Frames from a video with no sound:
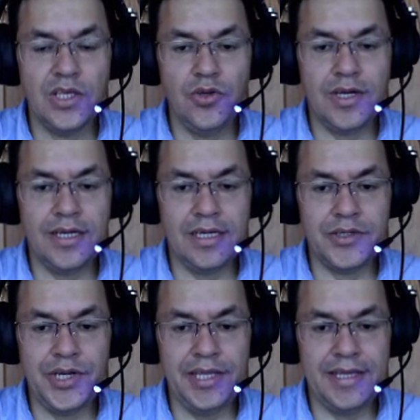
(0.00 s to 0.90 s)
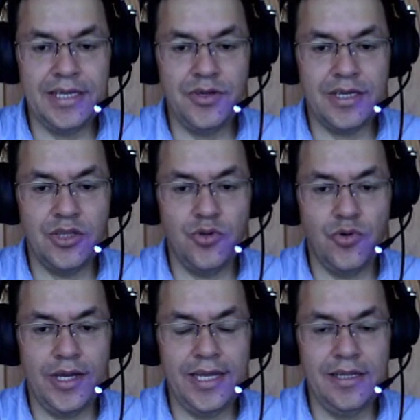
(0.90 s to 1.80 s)
you can agree that you can
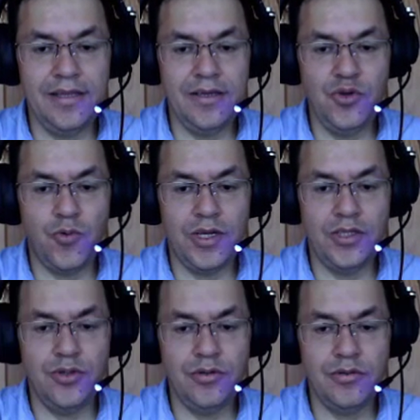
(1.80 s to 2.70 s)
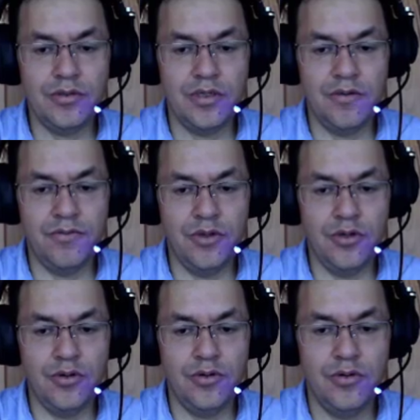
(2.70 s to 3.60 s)
do anything you want to if
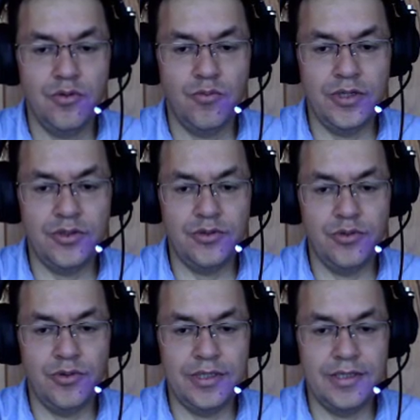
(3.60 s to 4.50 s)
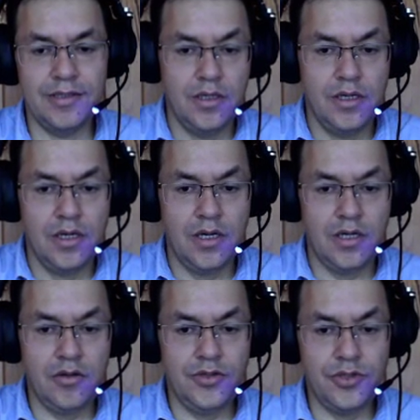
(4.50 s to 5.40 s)
you want to do it.
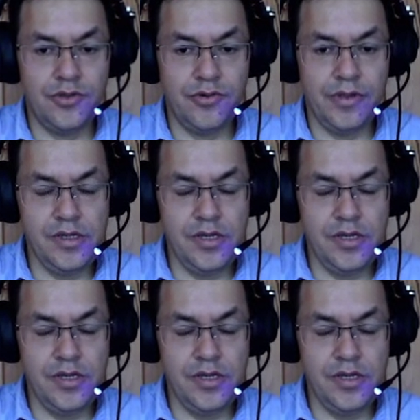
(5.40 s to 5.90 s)
And also through the